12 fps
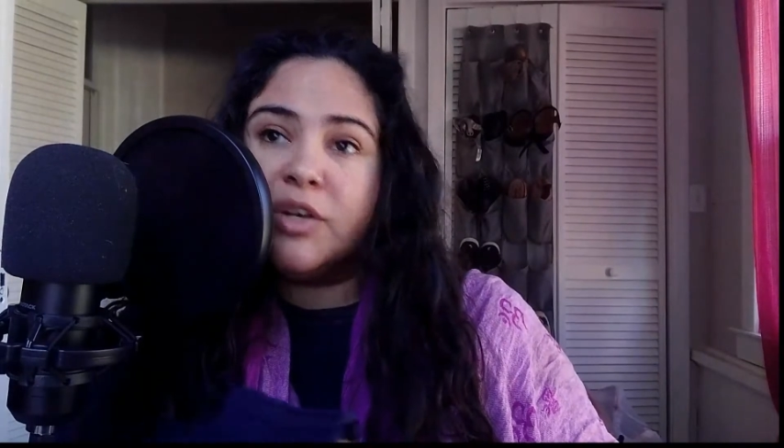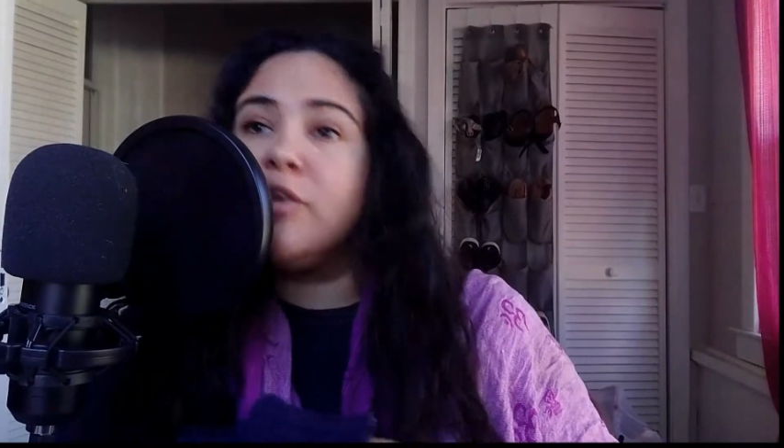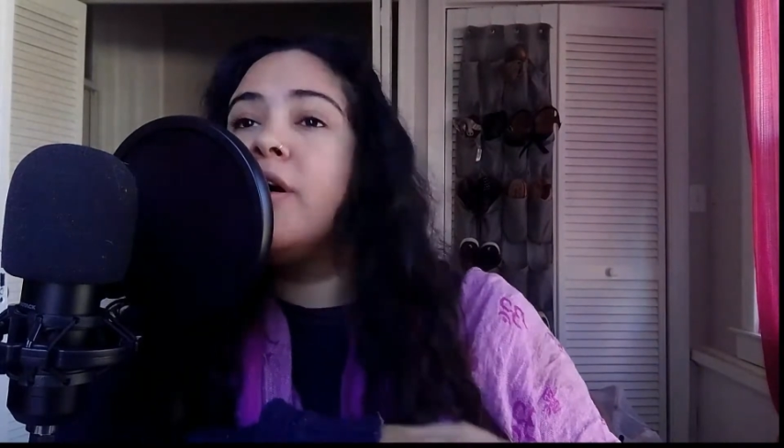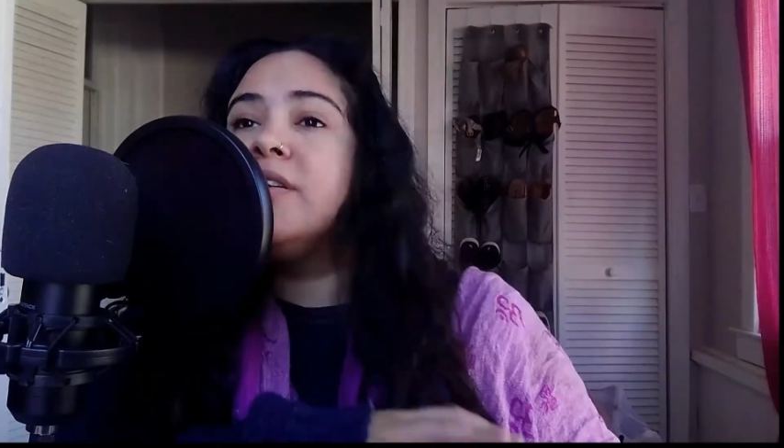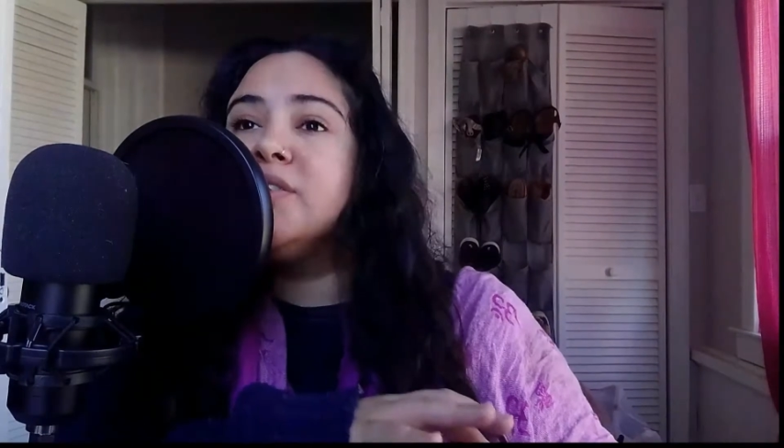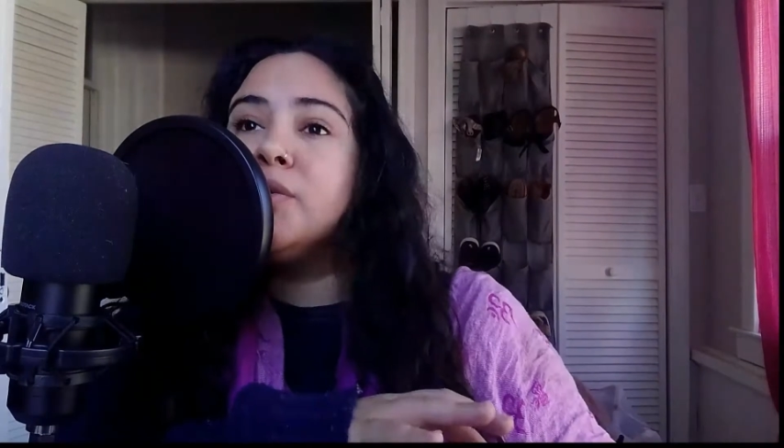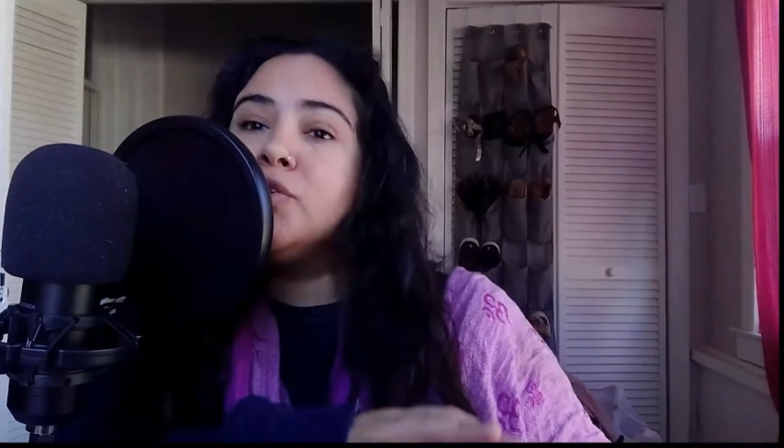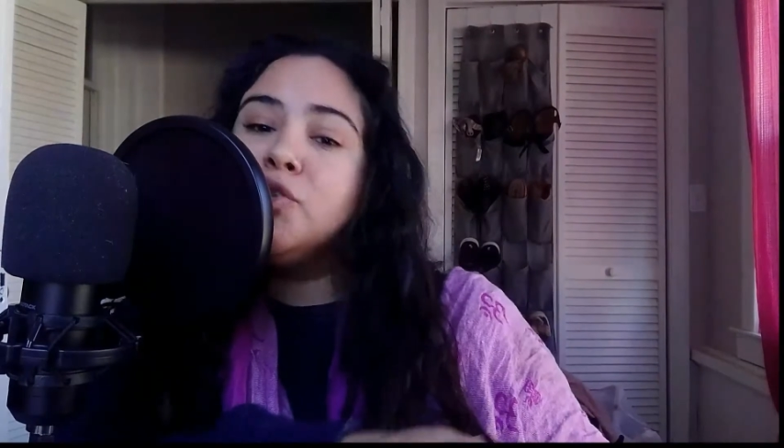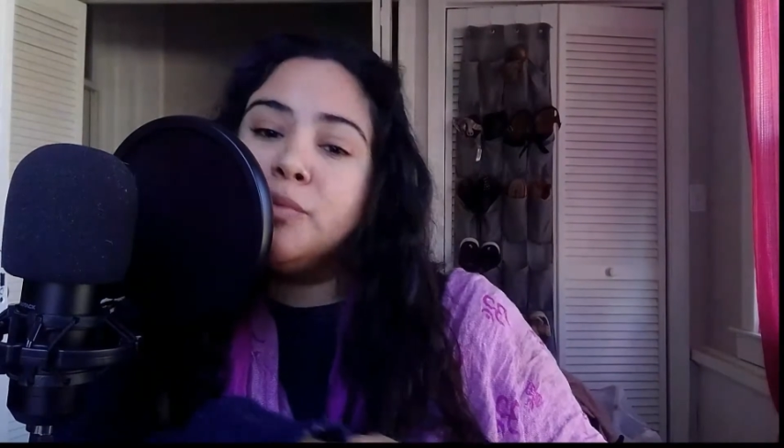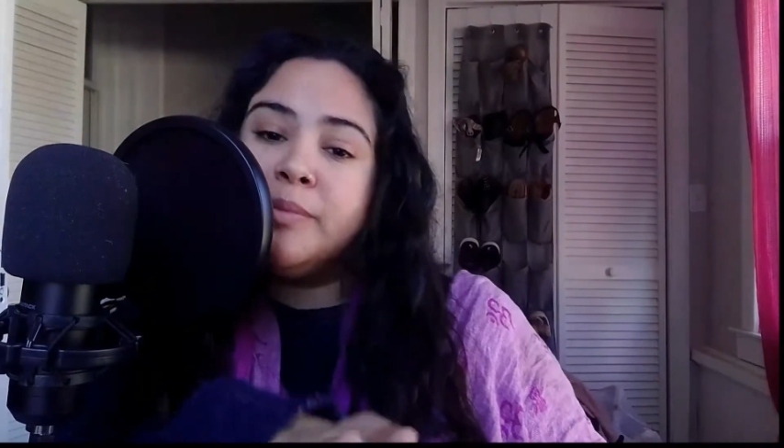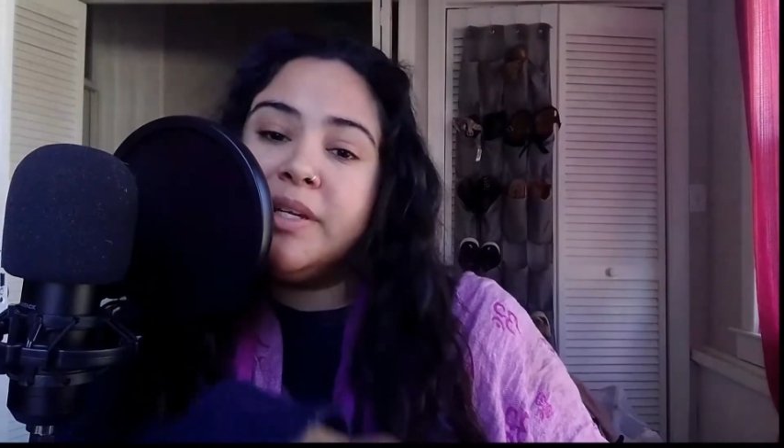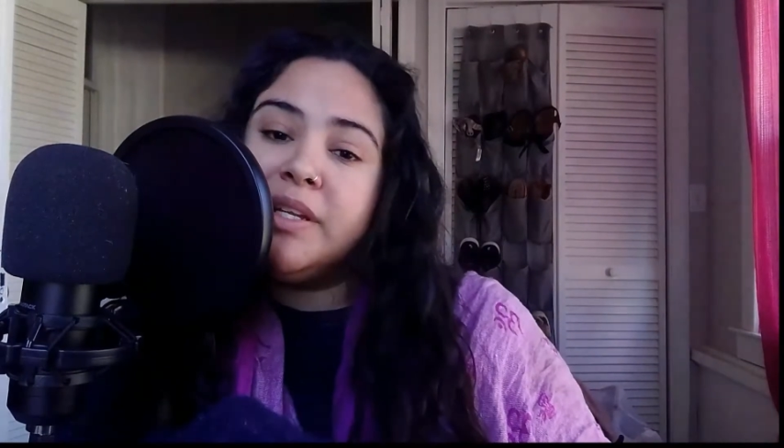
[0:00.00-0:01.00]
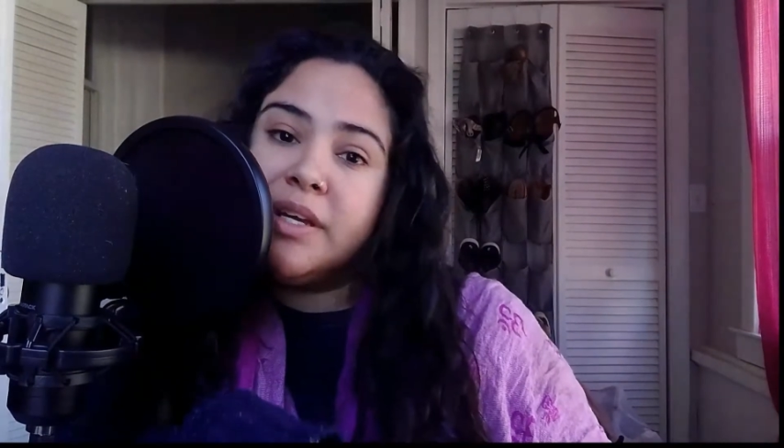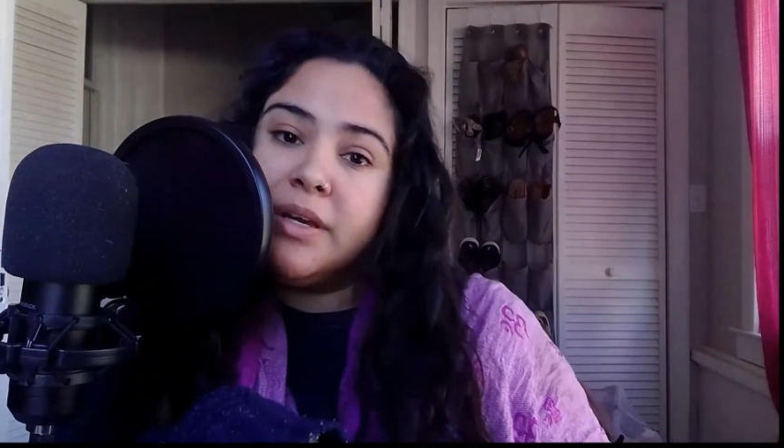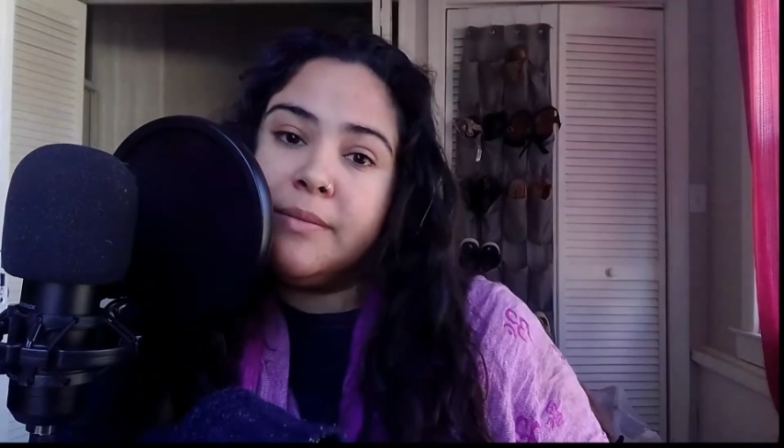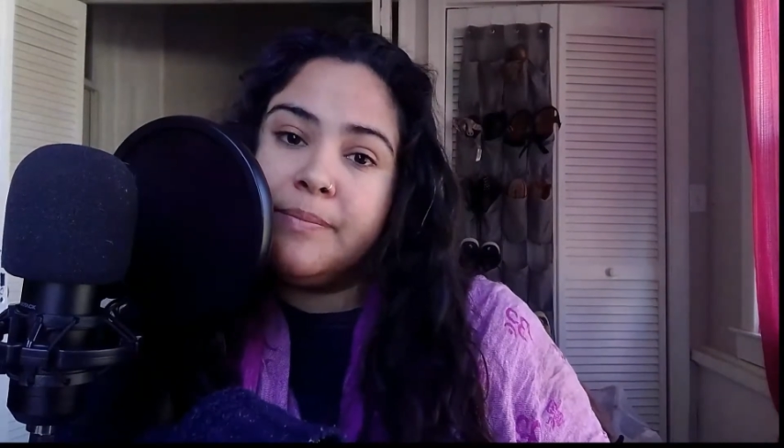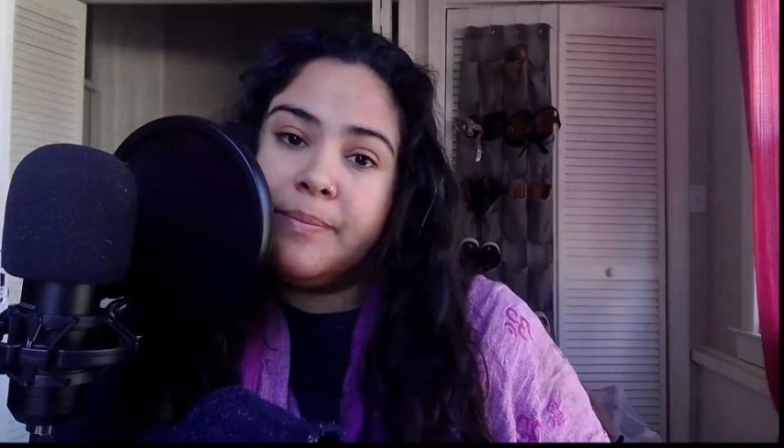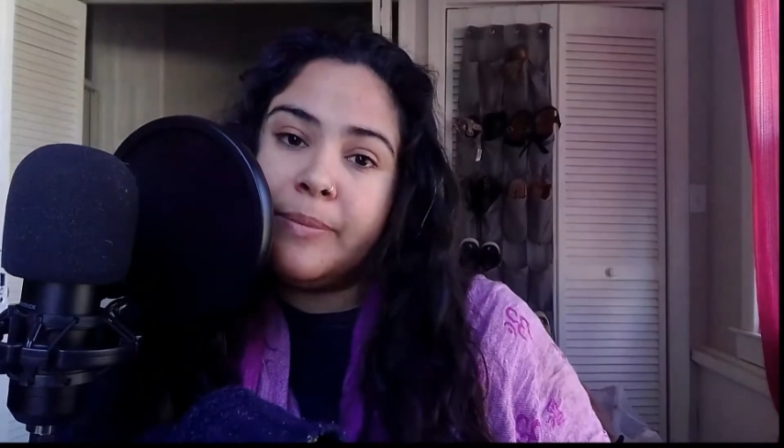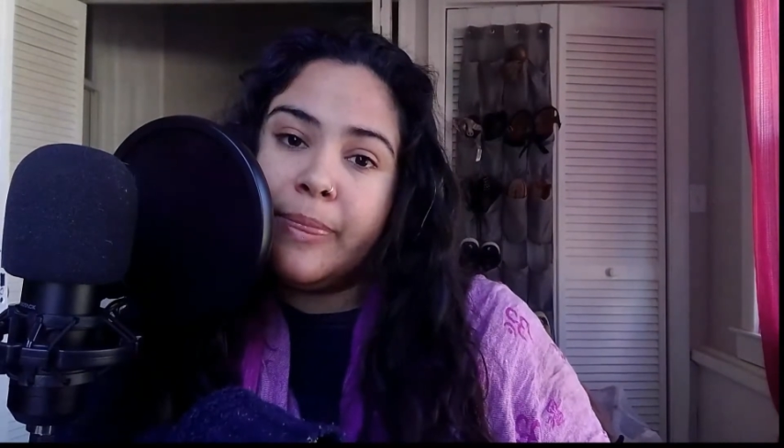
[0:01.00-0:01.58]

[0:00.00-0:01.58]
across social media,